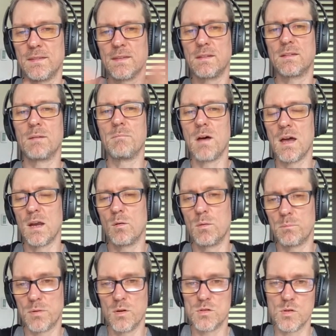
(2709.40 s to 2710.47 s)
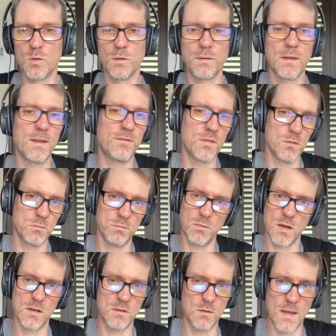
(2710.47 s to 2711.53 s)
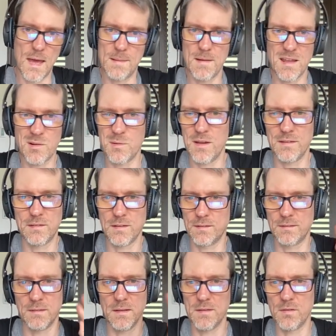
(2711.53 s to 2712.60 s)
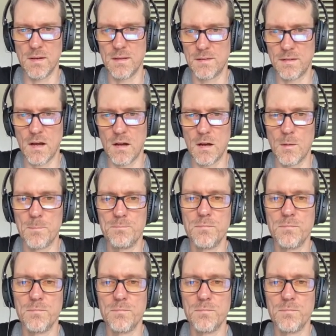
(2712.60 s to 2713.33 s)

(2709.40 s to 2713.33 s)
into mono and Pro Tools if you want to do that. Otherwise, just leave it in stereo.